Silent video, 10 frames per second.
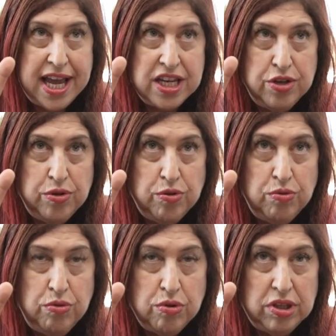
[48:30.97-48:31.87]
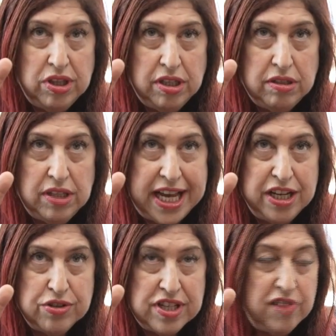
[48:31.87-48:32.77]
and you
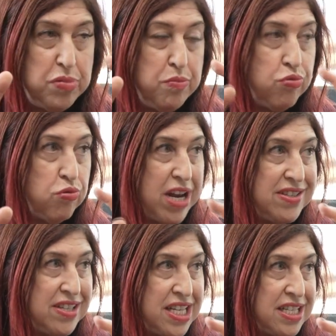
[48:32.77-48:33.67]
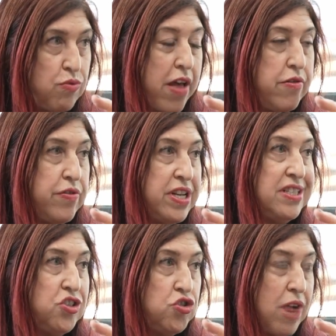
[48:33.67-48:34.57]
let yourself be present rather
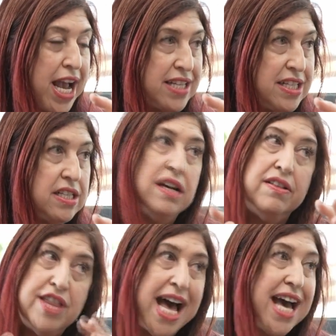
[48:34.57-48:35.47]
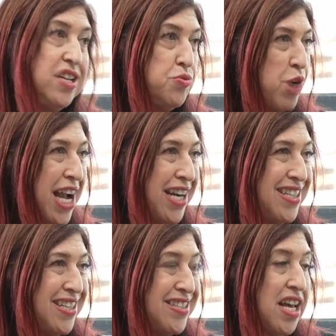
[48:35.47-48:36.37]
than distracted. That is
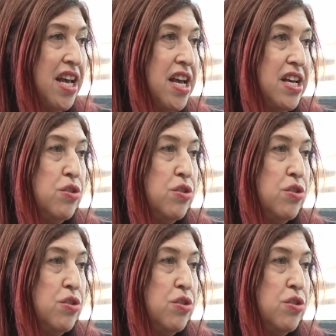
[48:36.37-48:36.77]
practice.